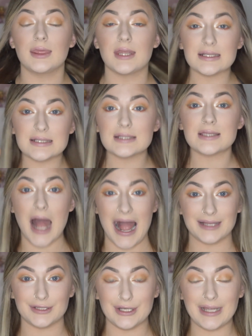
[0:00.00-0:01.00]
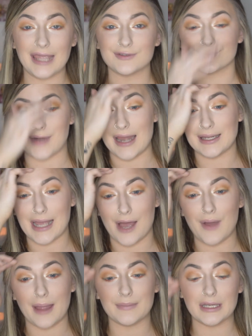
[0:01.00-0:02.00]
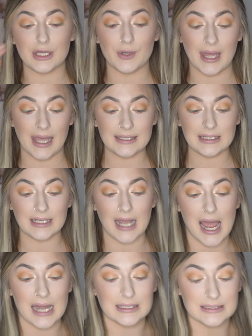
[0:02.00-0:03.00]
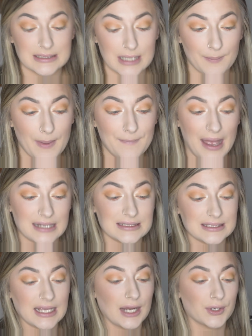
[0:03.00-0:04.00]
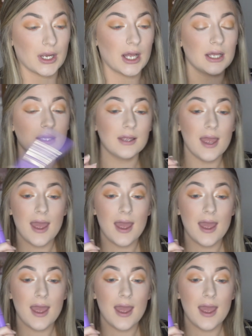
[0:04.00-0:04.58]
this is the eye look, and right now I'm going to go ahead and add some mascara